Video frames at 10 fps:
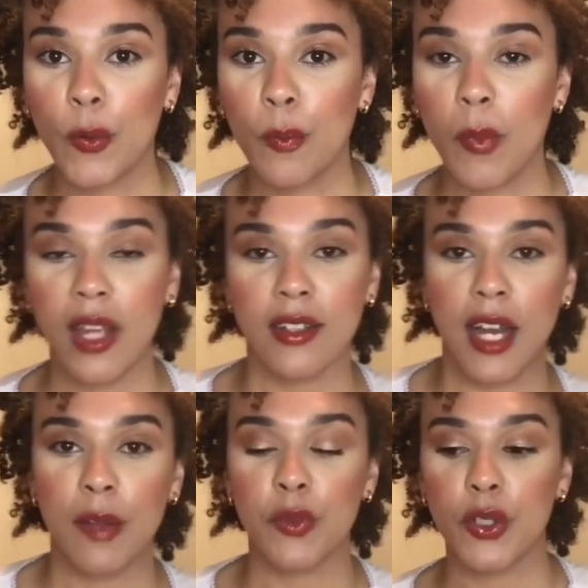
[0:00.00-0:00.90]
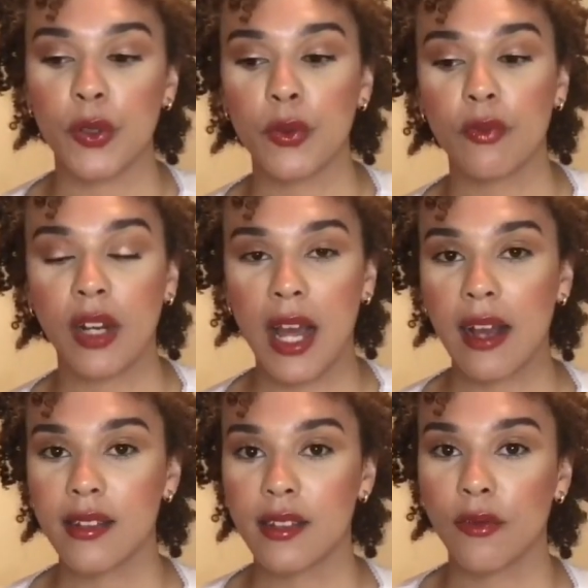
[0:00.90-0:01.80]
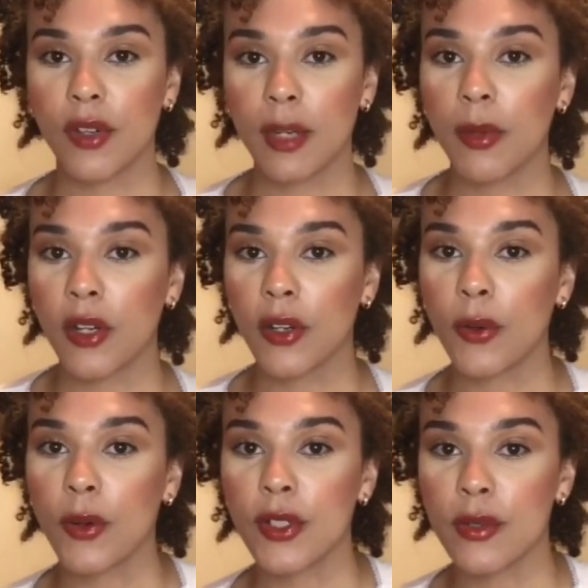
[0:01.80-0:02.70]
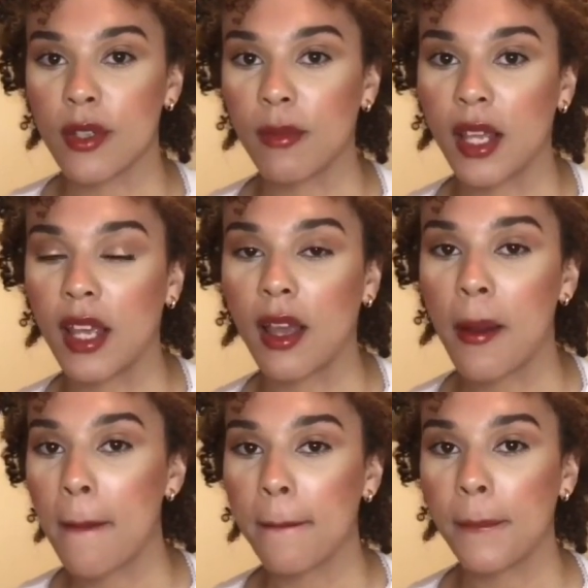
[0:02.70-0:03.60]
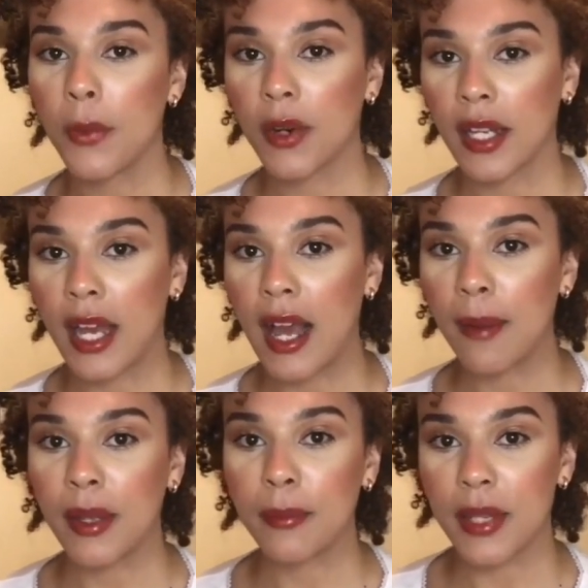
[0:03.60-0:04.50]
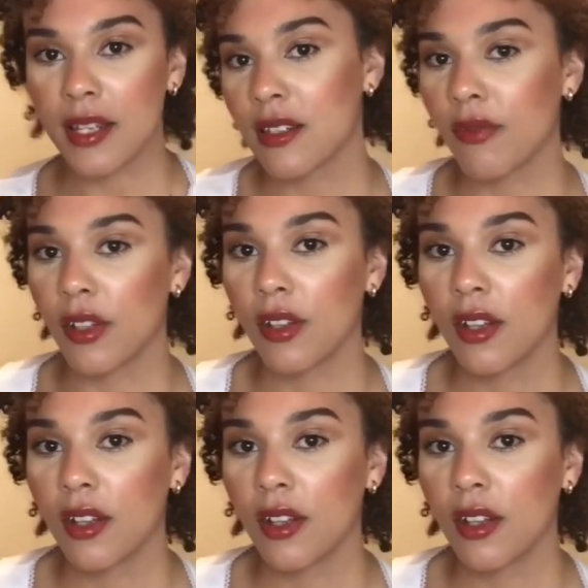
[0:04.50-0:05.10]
make time to relax, read a book or do something more calm and peaceful